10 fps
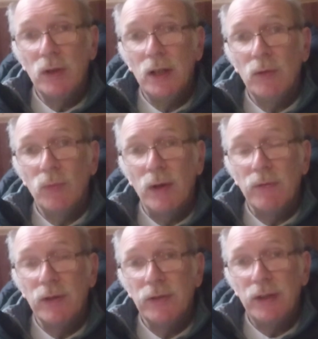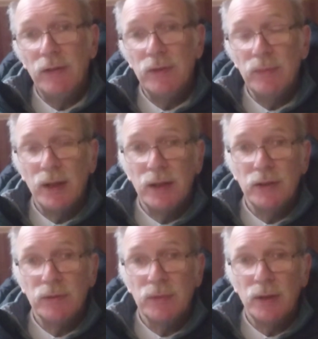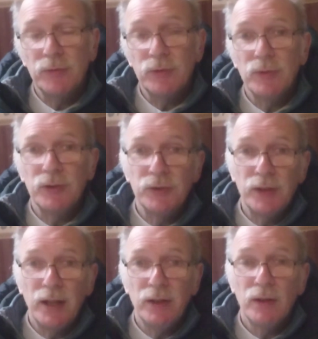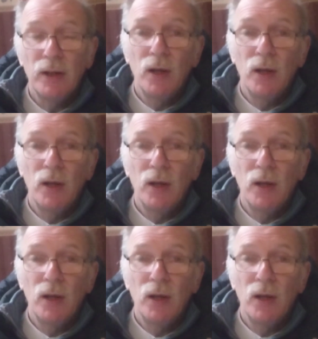really, of whether the safety mechanism comes from the state